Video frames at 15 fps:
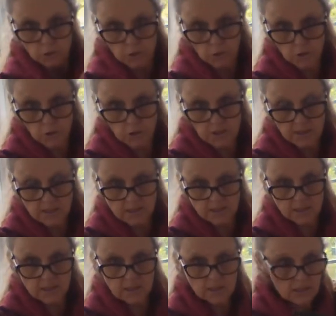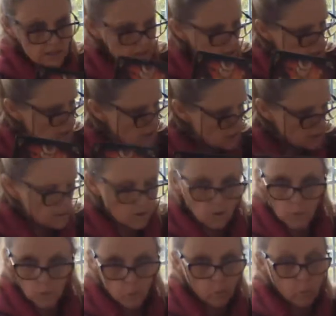You know, this,
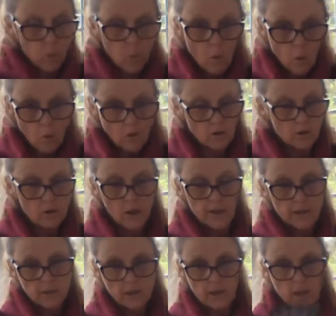like,